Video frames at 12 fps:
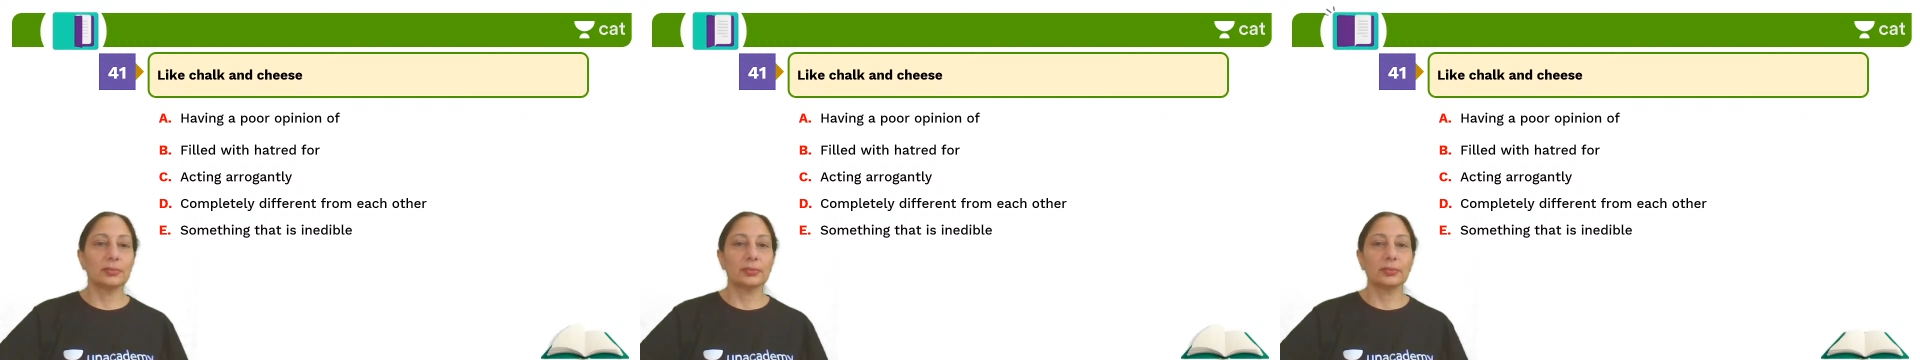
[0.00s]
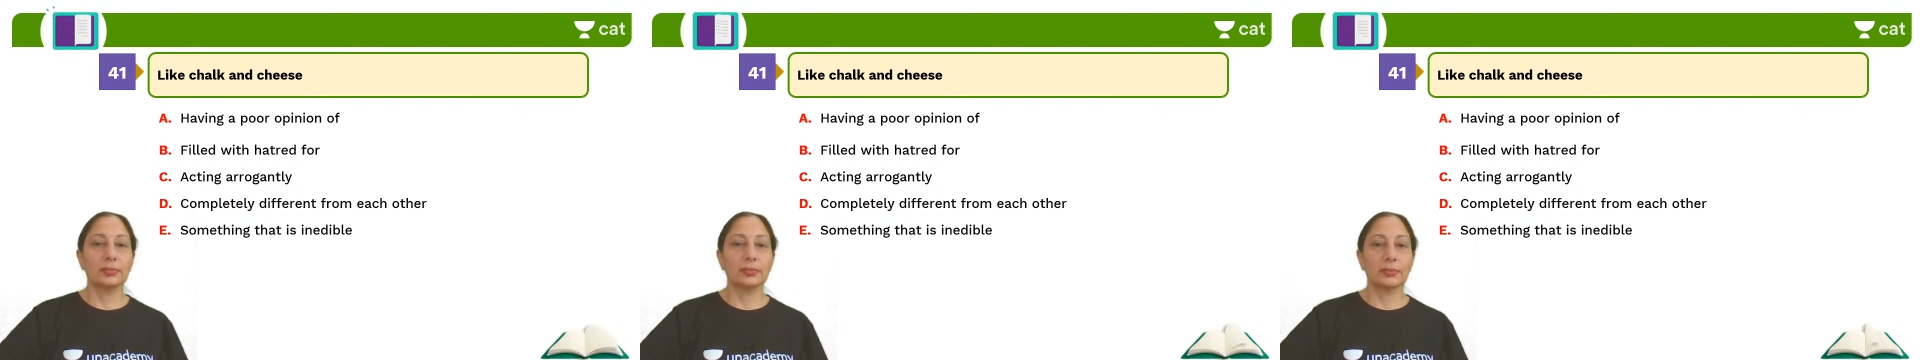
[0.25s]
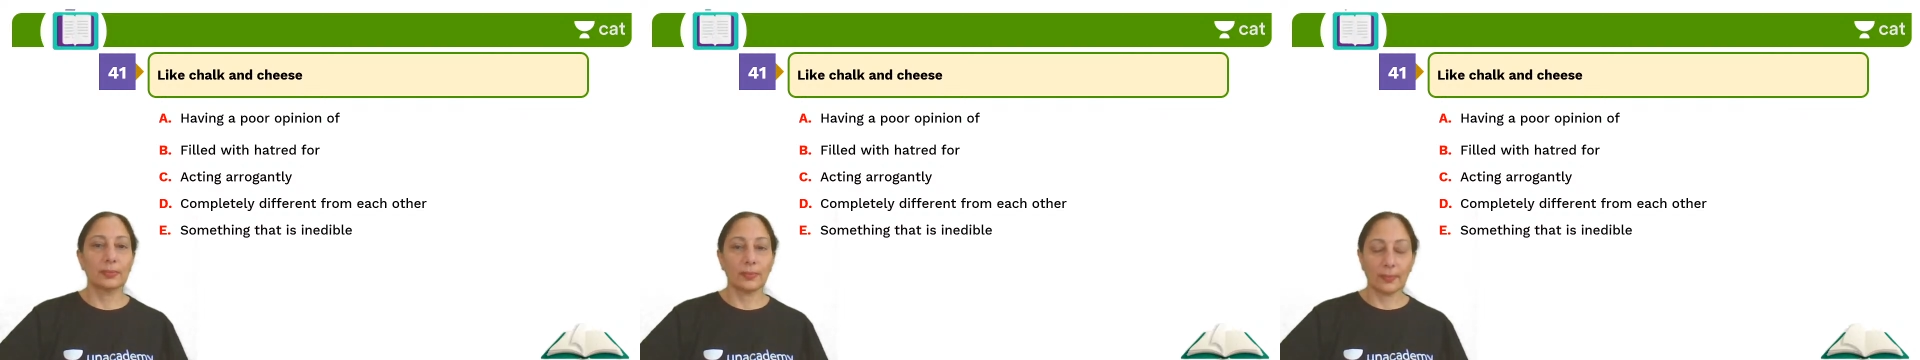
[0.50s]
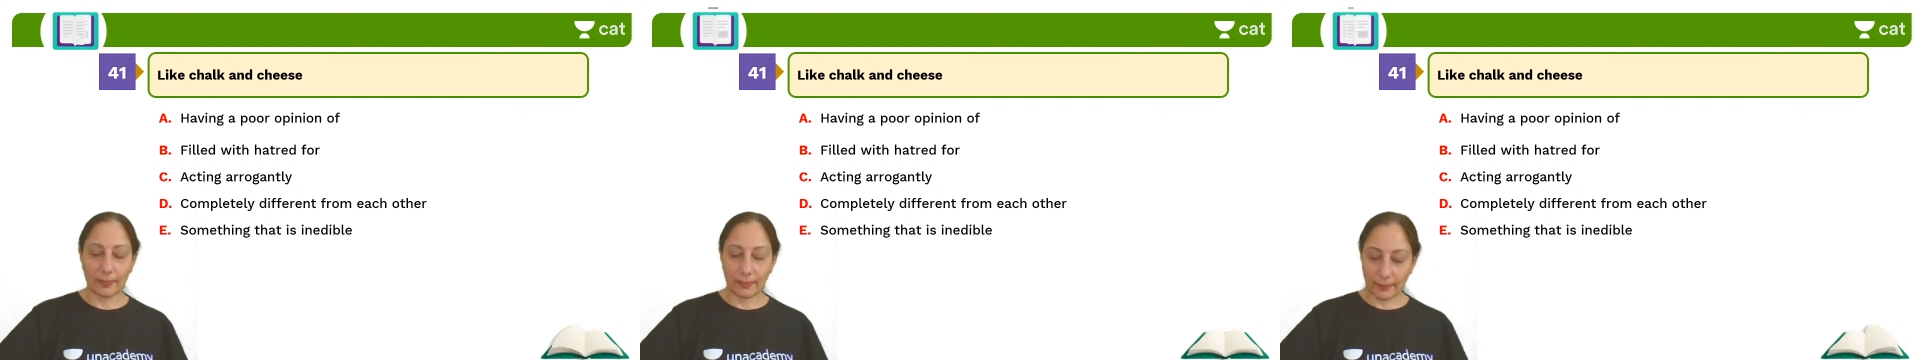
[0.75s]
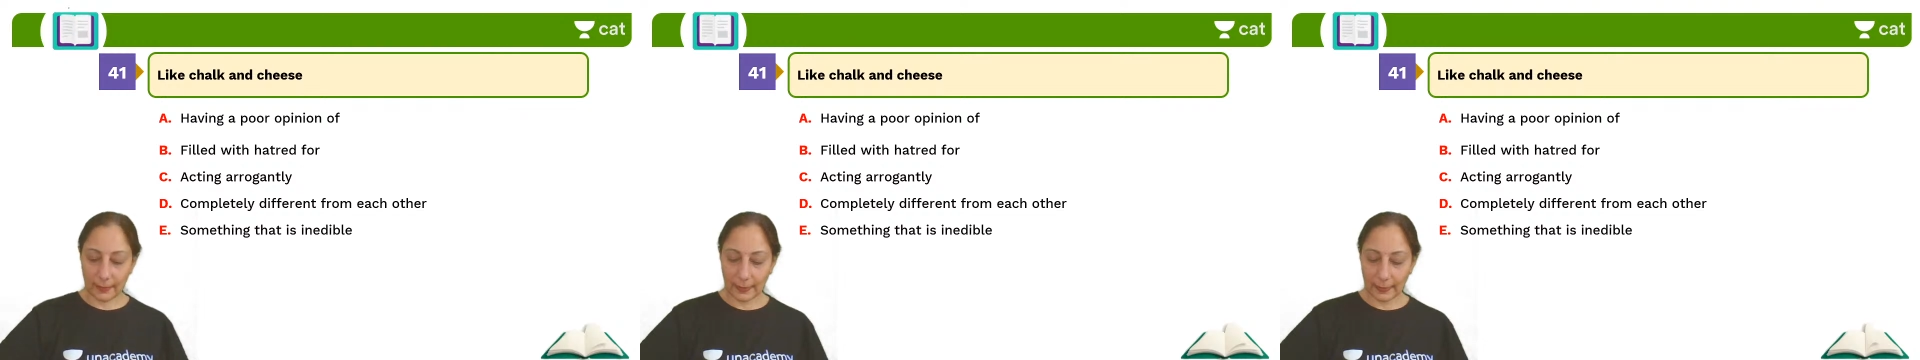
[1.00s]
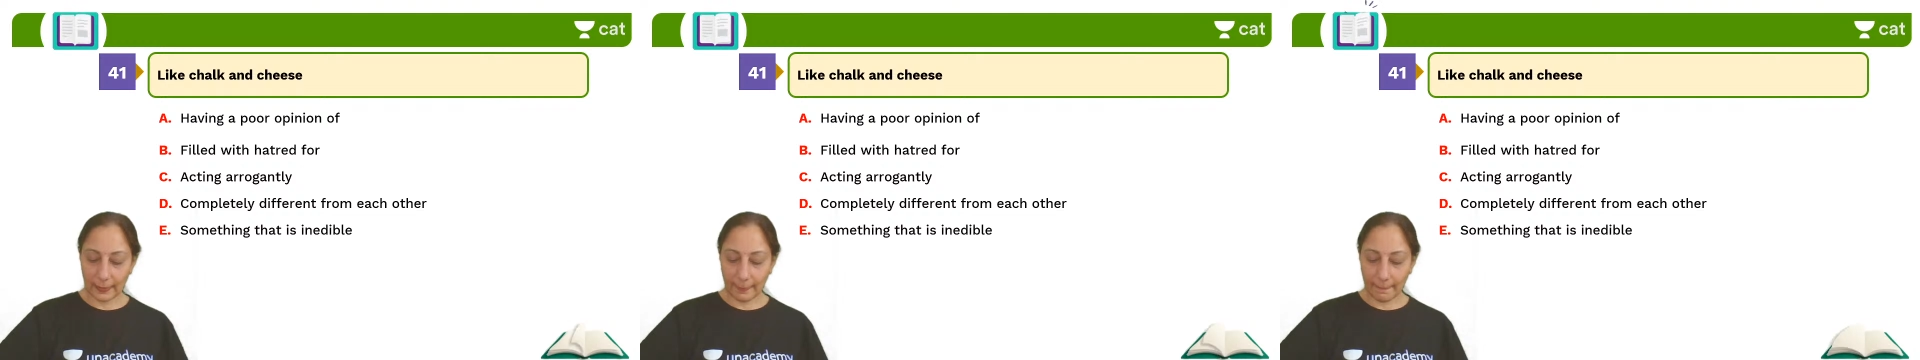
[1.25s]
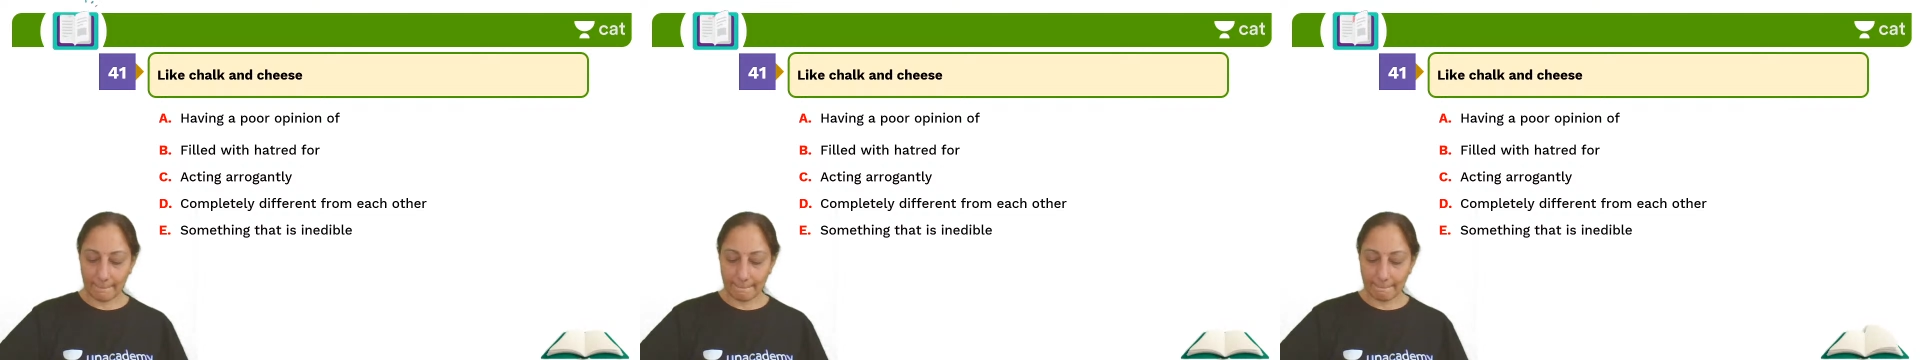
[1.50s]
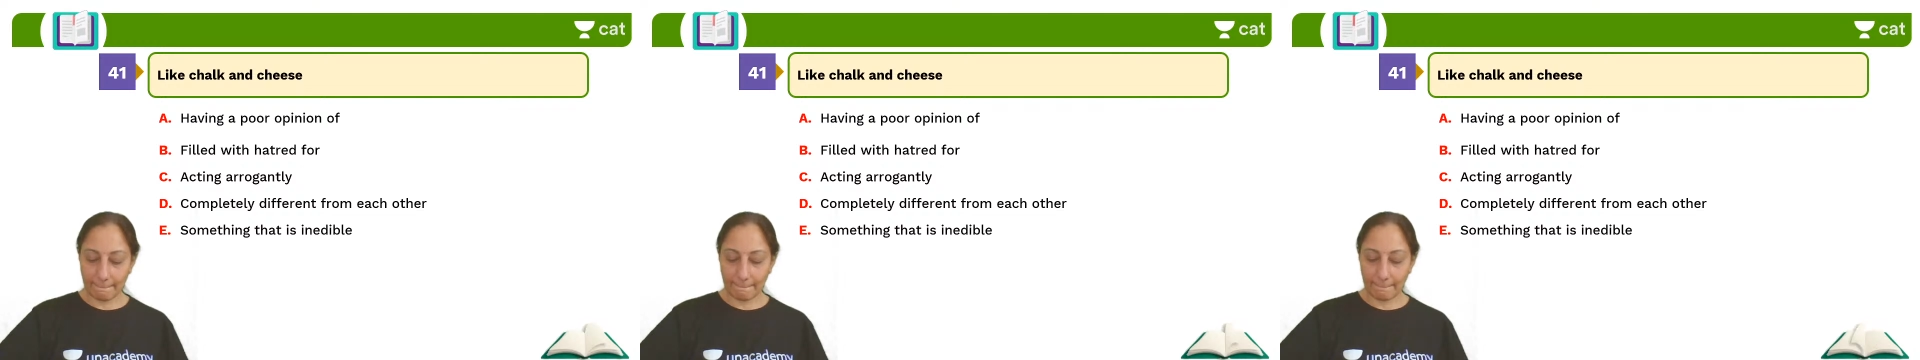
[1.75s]

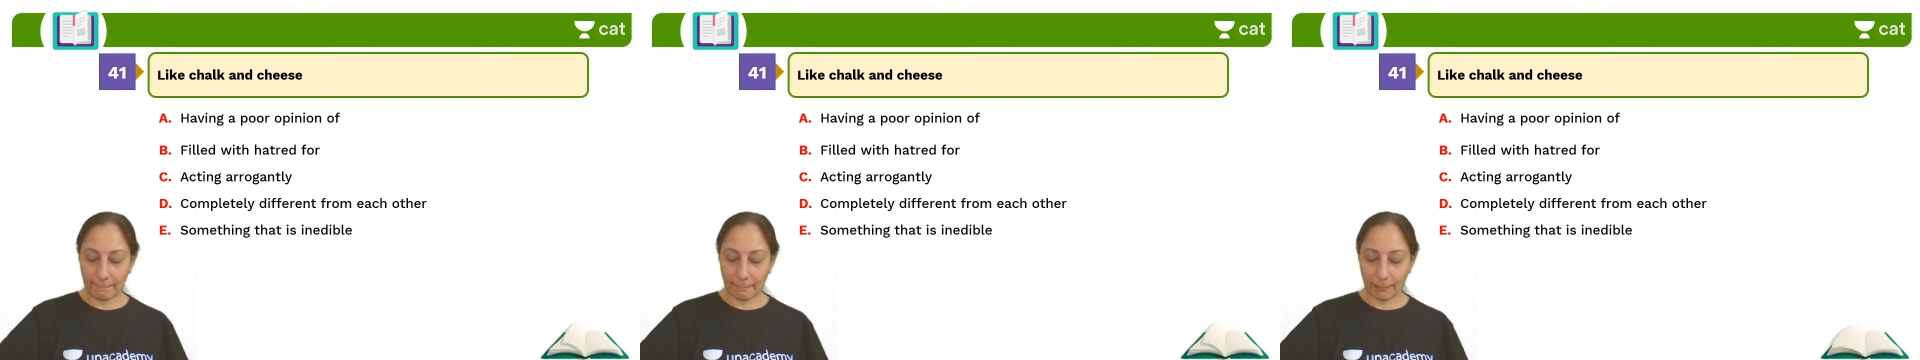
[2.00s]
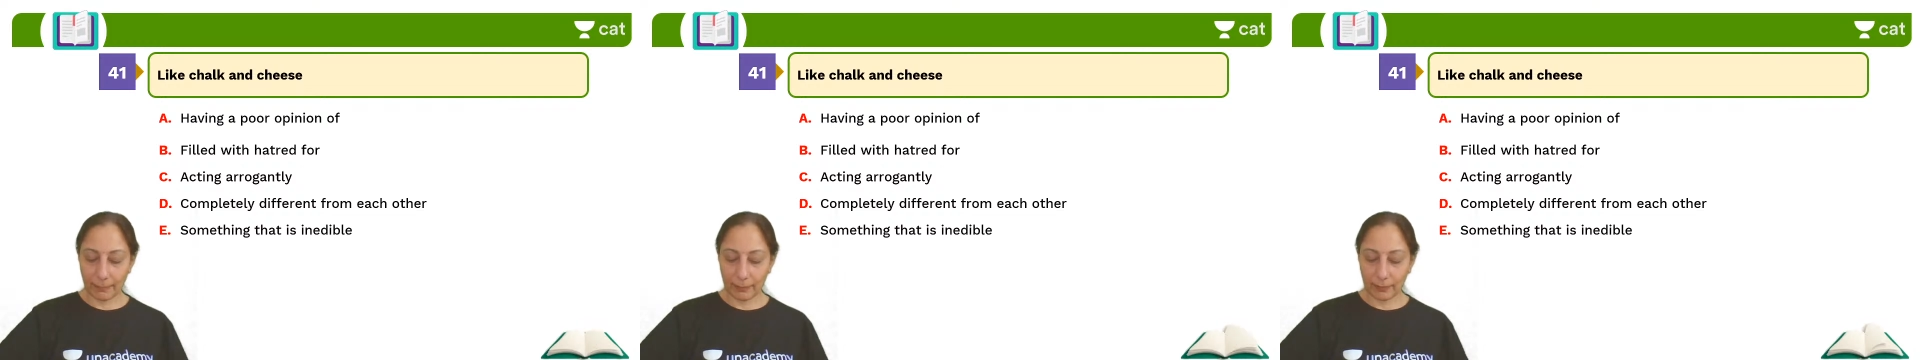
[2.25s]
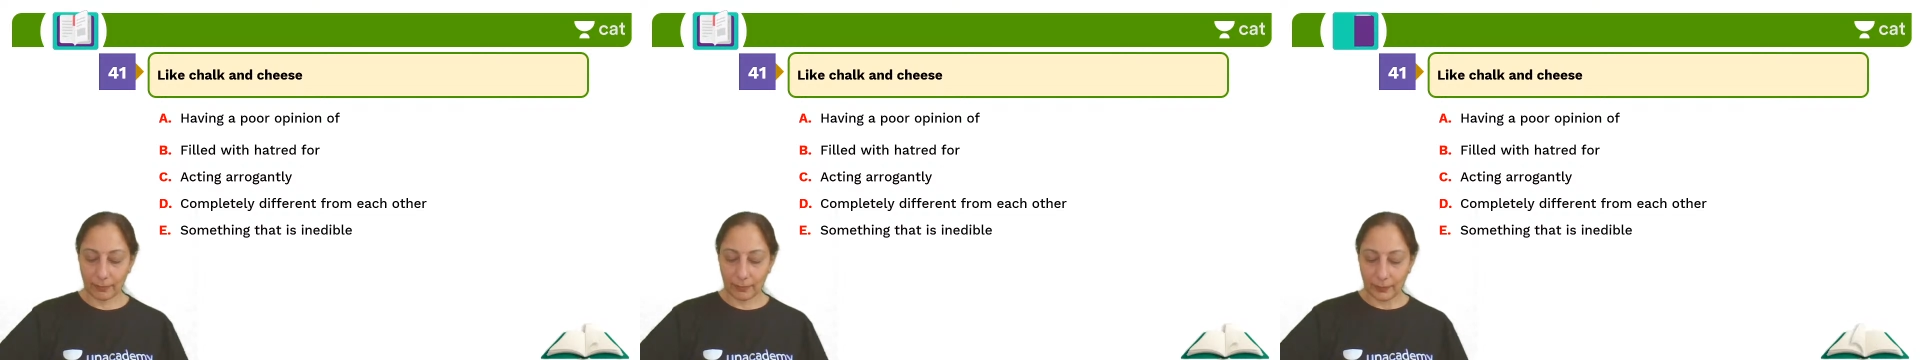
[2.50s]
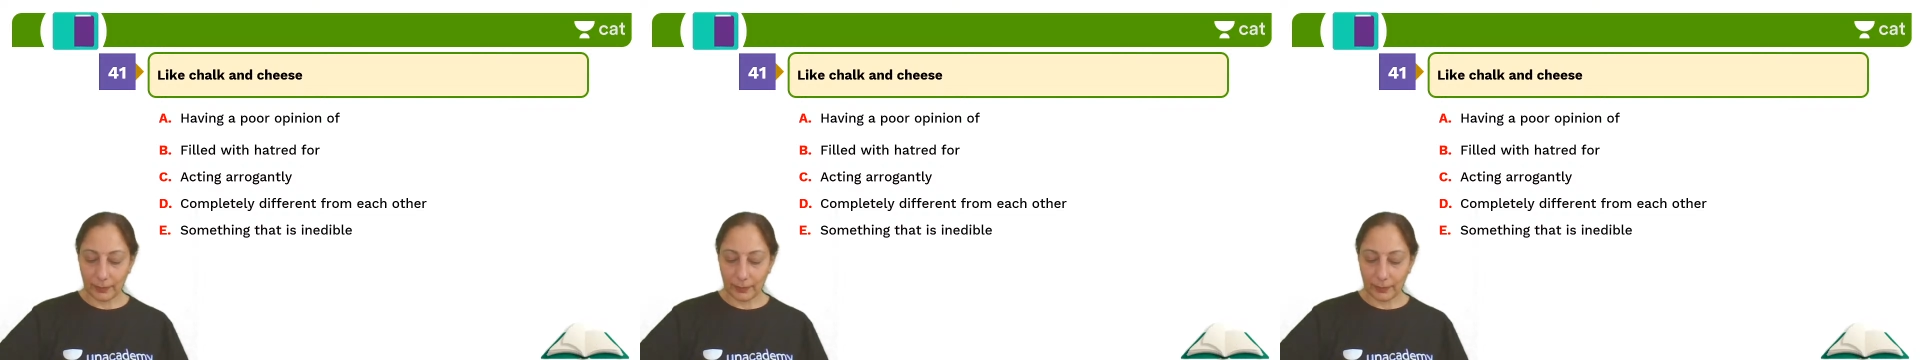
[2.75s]
(no one is talking)